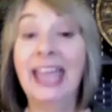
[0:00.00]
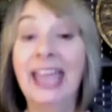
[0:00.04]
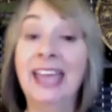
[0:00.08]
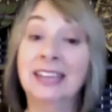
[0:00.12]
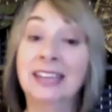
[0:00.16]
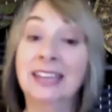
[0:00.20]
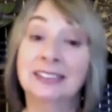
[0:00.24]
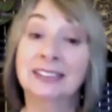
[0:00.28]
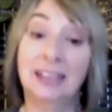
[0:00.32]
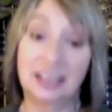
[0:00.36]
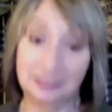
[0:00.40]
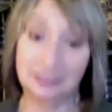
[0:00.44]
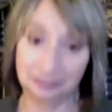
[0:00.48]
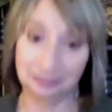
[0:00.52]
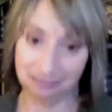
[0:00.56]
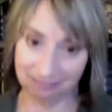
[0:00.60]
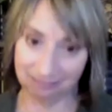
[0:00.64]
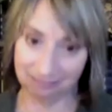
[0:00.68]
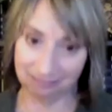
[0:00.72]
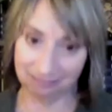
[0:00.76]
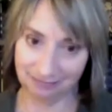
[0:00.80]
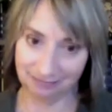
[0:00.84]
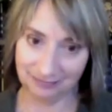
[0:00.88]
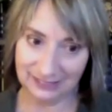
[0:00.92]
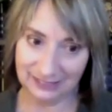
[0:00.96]
And
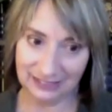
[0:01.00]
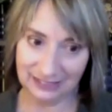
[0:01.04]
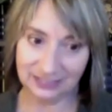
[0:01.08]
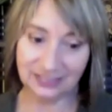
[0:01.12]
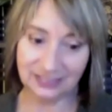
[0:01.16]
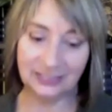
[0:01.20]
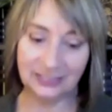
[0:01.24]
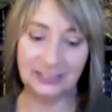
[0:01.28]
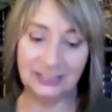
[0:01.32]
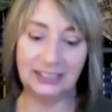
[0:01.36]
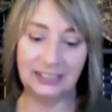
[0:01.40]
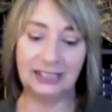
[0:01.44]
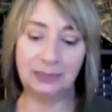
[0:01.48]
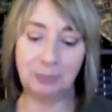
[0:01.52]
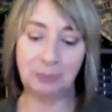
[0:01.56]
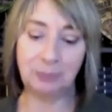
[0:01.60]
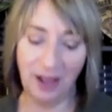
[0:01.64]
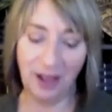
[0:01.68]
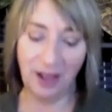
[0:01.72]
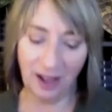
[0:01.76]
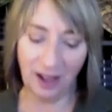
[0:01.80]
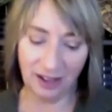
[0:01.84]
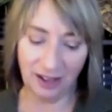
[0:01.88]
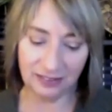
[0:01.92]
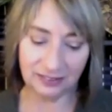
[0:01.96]
it's the
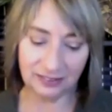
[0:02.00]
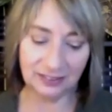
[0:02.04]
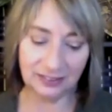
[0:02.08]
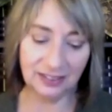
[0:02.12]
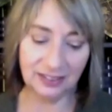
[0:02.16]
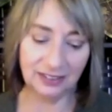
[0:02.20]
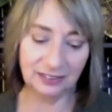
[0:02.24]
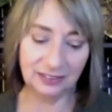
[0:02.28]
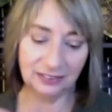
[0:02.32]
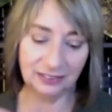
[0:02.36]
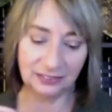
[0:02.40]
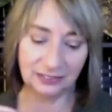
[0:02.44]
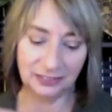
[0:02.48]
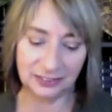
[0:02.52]
pauses,